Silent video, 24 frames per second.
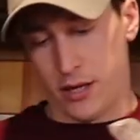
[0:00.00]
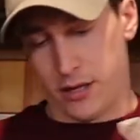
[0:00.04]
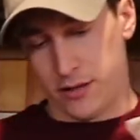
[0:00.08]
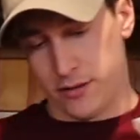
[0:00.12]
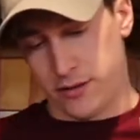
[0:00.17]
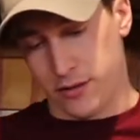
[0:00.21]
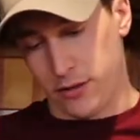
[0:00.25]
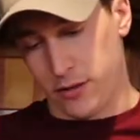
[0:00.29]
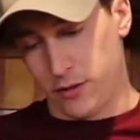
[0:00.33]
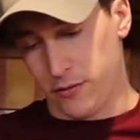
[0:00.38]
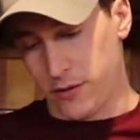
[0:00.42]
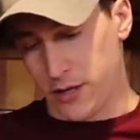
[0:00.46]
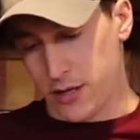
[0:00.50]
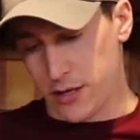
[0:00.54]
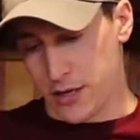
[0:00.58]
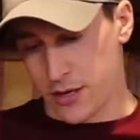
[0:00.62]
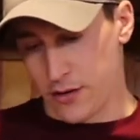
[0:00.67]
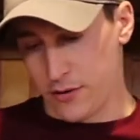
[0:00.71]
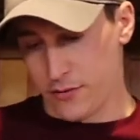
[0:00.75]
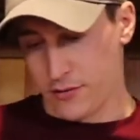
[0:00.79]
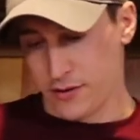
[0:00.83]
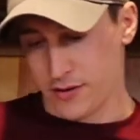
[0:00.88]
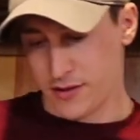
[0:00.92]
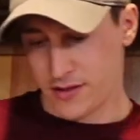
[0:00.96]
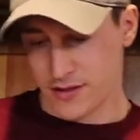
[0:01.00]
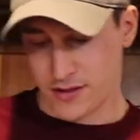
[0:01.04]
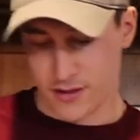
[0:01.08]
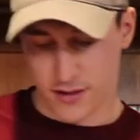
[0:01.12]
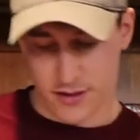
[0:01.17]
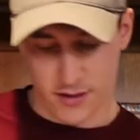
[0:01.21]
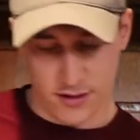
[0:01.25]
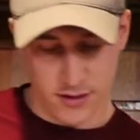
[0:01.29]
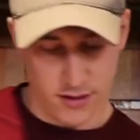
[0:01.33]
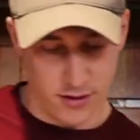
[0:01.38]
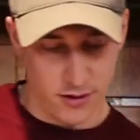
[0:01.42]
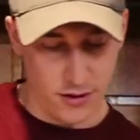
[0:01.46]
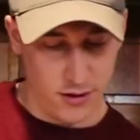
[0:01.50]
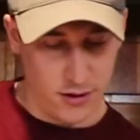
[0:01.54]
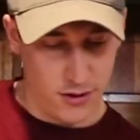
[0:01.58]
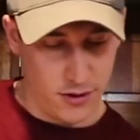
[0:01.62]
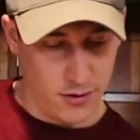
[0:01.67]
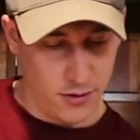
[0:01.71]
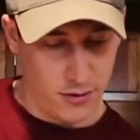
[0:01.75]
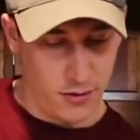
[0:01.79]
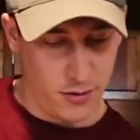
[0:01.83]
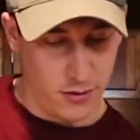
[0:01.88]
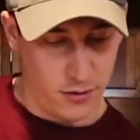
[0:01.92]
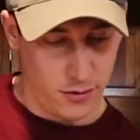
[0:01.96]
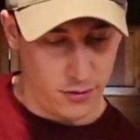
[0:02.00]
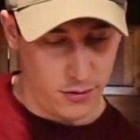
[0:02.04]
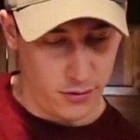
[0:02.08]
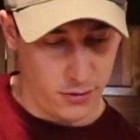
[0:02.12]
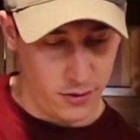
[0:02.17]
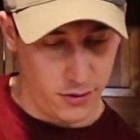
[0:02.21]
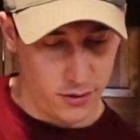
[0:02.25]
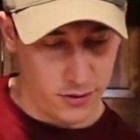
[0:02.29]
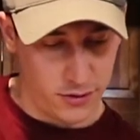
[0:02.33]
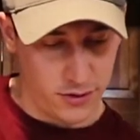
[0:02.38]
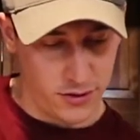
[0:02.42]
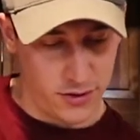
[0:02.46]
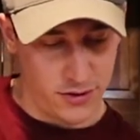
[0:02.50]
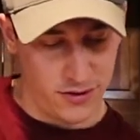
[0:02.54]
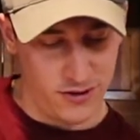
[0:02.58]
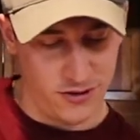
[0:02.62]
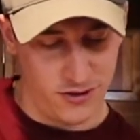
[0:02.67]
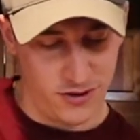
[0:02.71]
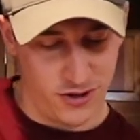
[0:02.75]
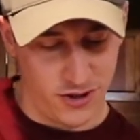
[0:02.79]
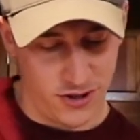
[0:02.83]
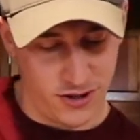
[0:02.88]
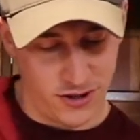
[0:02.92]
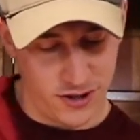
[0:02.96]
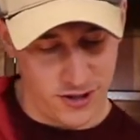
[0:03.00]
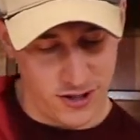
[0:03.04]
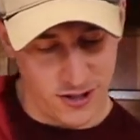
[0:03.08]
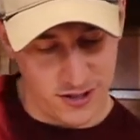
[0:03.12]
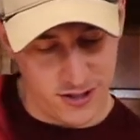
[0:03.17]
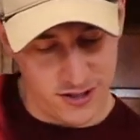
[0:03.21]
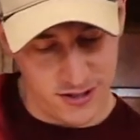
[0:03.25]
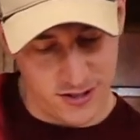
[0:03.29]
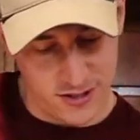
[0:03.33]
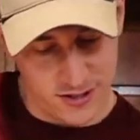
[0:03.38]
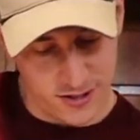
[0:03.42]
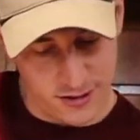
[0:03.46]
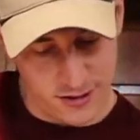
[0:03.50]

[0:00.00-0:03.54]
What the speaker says: can tell you right now, this thing looks just